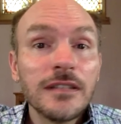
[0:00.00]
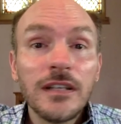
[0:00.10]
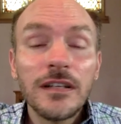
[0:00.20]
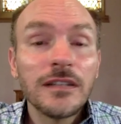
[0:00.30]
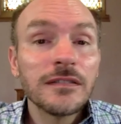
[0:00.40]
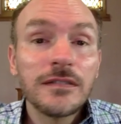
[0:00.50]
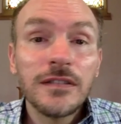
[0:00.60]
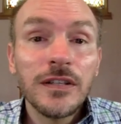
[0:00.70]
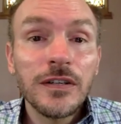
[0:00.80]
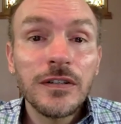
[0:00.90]
her
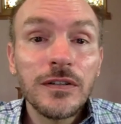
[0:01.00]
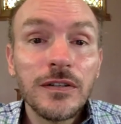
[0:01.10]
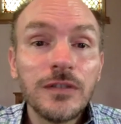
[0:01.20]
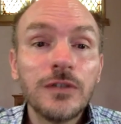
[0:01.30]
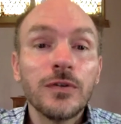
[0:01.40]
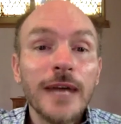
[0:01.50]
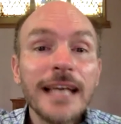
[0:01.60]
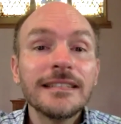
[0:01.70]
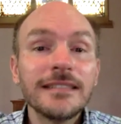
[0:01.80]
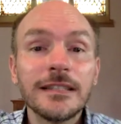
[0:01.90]

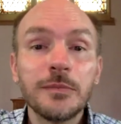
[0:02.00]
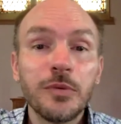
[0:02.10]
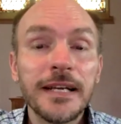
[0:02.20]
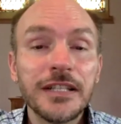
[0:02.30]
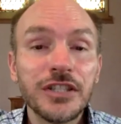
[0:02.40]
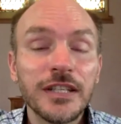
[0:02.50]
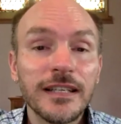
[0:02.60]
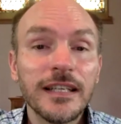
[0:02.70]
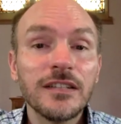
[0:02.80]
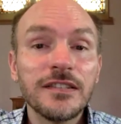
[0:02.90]
greatest inspiration
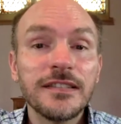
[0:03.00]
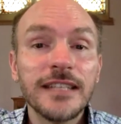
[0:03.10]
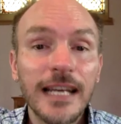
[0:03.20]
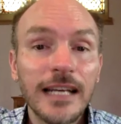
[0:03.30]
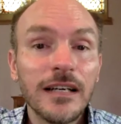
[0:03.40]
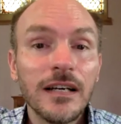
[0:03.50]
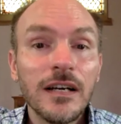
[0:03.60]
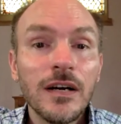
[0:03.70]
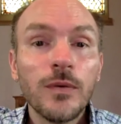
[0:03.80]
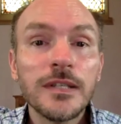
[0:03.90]
in her singing
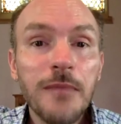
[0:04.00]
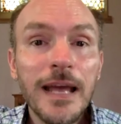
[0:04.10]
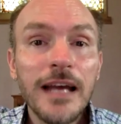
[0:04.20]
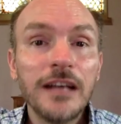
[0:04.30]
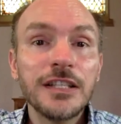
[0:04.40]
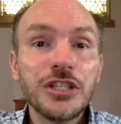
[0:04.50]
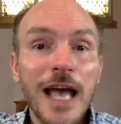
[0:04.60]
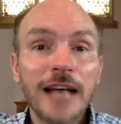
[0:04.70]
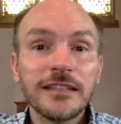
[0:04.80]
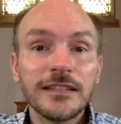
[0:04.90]
was Mahalia
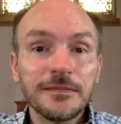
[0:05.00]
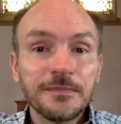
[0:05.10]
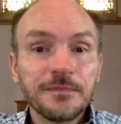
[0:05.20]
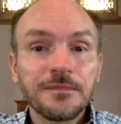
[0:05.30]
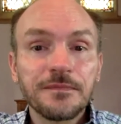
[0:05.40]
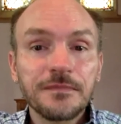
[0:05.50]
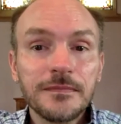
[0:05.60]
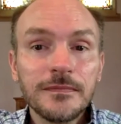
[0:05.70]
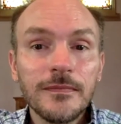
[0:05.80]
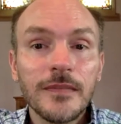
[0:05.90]
Jackson.
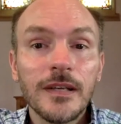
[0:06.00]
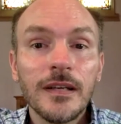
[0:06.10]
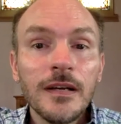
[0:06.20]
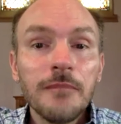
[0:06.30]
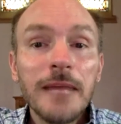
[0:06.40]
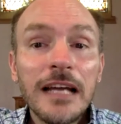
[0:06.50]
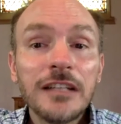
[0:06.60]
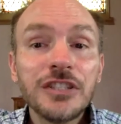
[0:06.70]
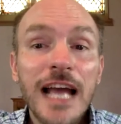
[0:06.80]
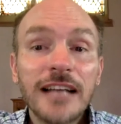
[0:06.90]

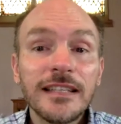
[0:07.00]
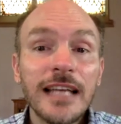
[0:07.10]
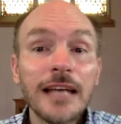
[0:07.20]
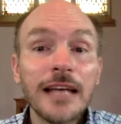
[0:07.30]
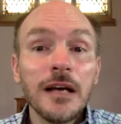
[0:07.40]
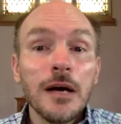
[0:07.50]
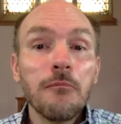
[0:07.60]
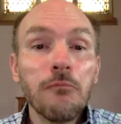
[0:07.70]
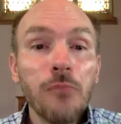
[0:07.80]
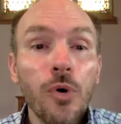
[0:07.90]
Mahalia Jackson had
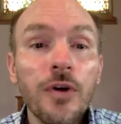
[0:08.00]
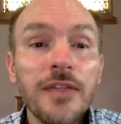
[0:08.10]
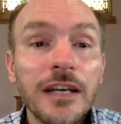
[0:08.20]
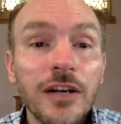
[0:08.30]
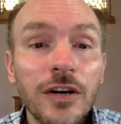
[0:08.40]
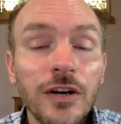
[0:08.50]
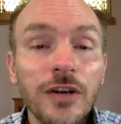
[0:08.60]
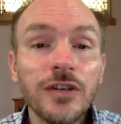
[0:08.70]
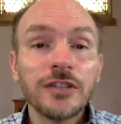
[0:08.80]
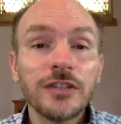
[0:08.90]
more than
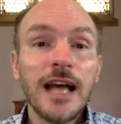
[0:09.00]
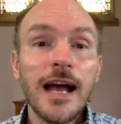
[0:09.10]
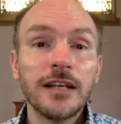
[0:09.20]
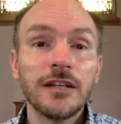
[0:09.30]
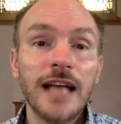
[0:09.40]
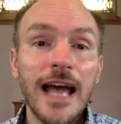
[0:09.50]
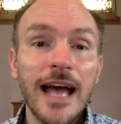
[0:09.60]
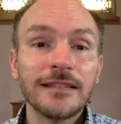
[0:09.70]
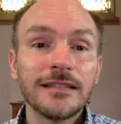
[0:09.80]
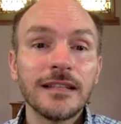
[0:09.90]
earned her title
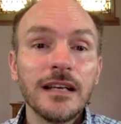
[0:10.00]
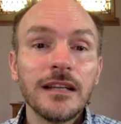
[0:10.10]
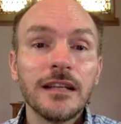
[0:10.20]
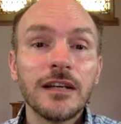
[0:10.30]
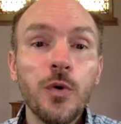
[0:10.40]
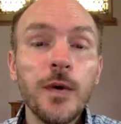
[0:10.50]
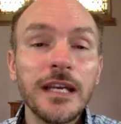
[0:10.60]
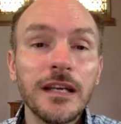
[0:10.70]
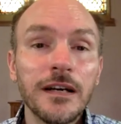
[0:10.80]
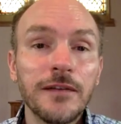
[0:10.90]
as the
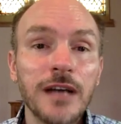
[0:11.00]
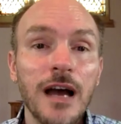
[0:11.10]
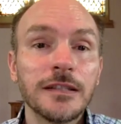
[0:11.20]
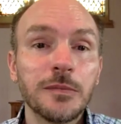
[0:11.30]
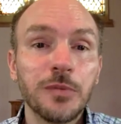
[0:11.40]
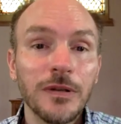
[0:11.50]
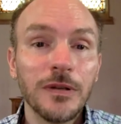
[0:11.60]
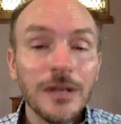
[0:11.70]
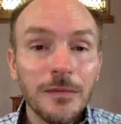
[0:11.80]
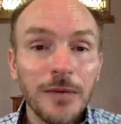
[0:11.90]
Queen of Gospel
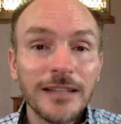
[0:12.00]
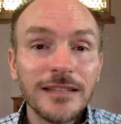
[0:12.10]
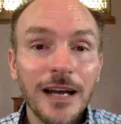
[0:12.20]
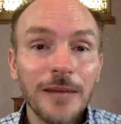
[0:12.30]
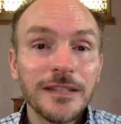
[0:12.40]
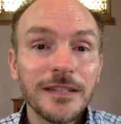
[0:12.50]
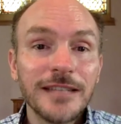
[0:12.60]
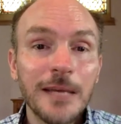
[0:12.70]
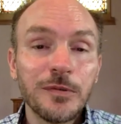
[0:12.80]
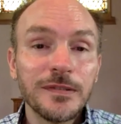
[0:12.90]
by the time the
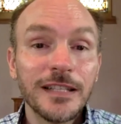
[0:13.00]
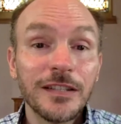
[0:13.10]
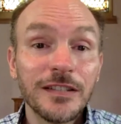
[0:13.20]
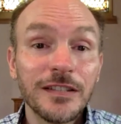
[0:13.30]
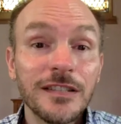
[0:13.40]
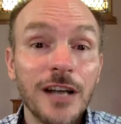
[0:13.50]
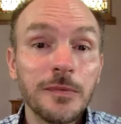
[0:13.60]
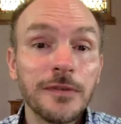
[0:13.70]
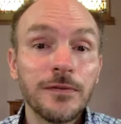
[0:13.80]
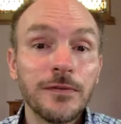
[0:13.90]
Staples Singers started
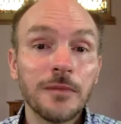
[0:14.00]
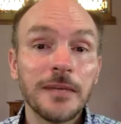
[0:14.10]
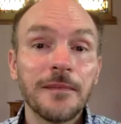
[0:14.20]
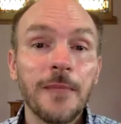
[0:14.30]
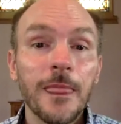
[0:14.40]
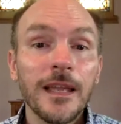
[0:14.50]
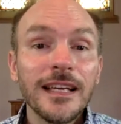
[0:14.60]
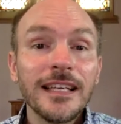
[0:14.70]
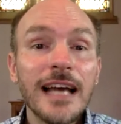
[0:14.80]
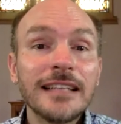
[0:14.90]
performing.
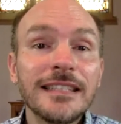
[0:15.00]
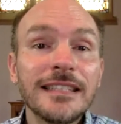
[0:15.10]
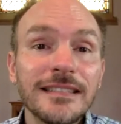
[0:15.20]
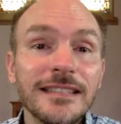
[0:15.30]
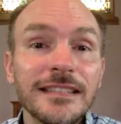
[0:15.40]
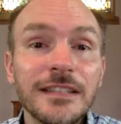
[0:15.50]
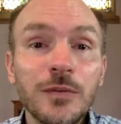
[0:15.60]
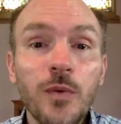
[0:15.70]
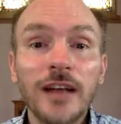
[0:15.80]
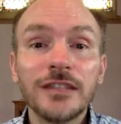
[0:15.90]
In
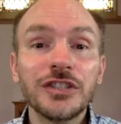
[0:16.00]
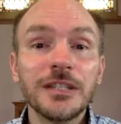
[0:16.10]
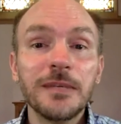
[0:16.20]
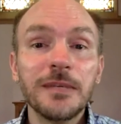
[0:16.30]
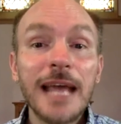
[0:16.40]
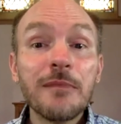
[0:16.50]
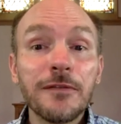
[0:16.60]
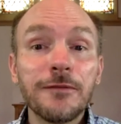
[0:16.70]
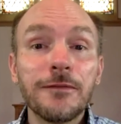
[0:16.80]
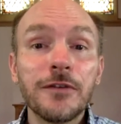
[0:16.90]
1961, she became the
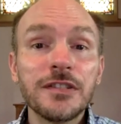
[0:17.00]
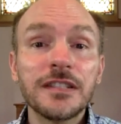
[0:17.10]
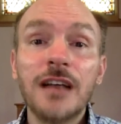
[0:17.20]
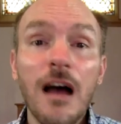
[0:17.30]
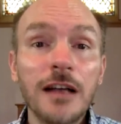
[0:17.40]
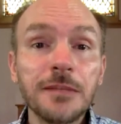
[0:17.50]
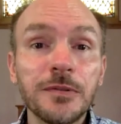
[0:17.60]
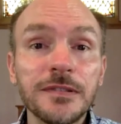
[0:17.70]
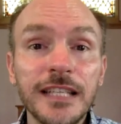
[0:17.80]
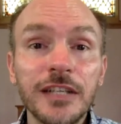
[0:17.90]
first gospel
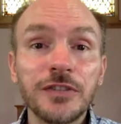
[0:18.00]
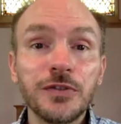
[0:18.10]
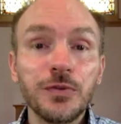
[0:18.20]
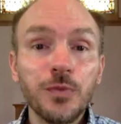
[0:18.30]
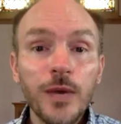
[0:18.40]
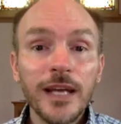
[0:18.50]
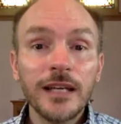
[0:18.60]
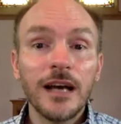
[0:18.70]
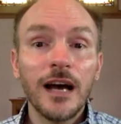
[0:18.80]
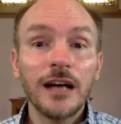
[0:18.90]
singer to
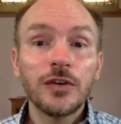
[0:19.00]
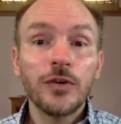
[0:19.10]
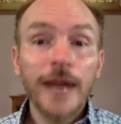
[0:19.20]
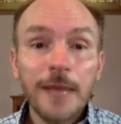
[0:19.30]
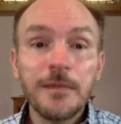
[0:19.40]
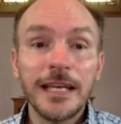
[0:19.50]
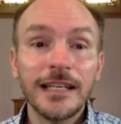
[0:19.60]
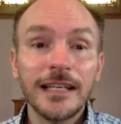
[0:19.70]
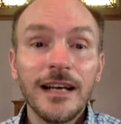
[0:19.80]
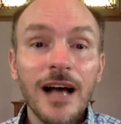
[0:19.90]
win a Grammy.
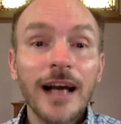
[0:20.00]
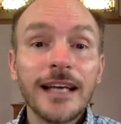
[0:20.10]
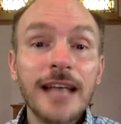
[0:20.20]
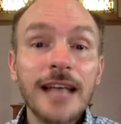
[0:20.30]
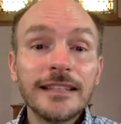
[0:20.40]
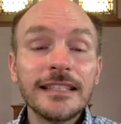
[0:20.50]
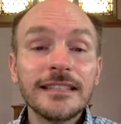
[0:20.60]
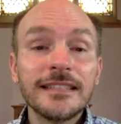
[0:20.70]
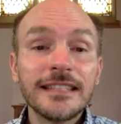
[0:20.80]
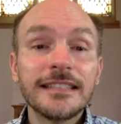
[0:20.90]
In
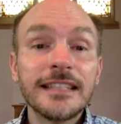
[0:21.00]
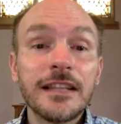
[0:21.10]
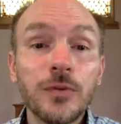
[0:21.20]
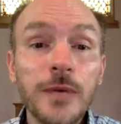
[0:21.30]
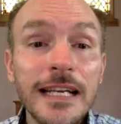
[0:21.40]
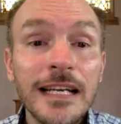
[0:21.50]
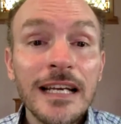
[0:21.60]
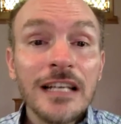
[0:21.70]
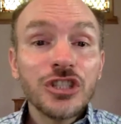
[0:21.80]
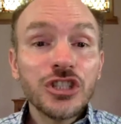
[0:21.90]
1963,
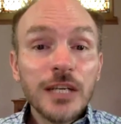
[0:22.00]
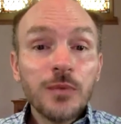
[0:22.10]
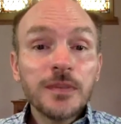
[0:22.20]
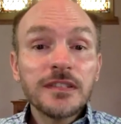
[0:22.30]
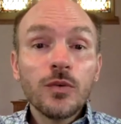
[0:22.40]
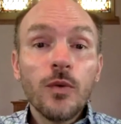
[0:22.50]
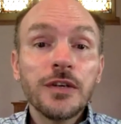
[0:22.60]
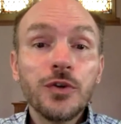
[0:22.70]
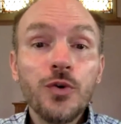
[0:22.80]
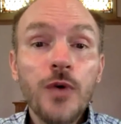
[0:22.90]
she was the one
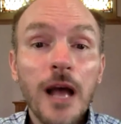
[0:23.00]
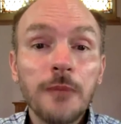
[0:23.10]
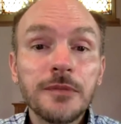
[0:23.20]
who helped